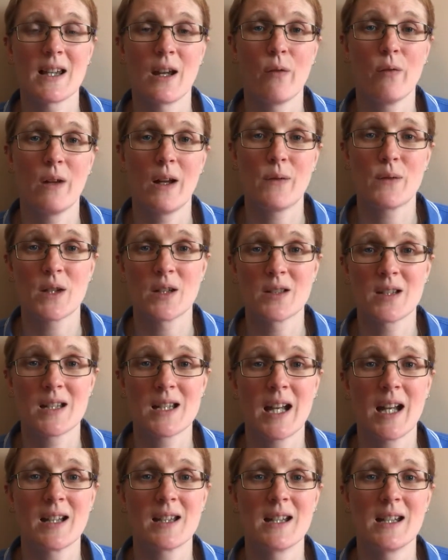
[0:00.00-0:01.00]
If left
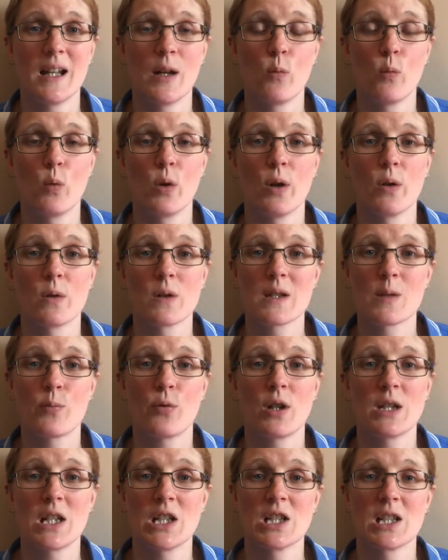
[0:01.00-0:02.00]
undetected, it will
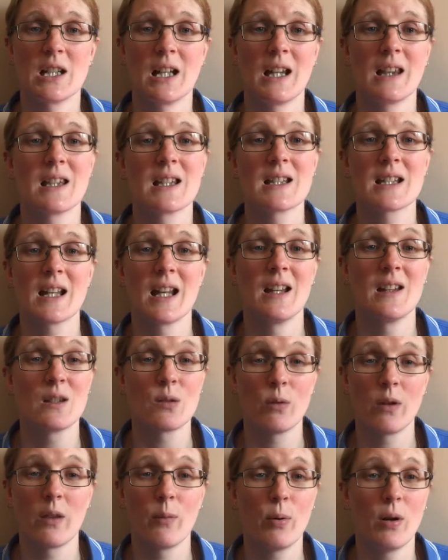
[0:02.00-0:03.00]
spread underneath the skin
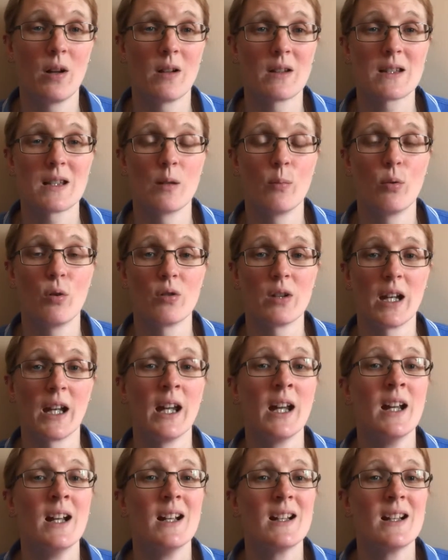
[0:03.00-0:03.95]
to other parts of the body.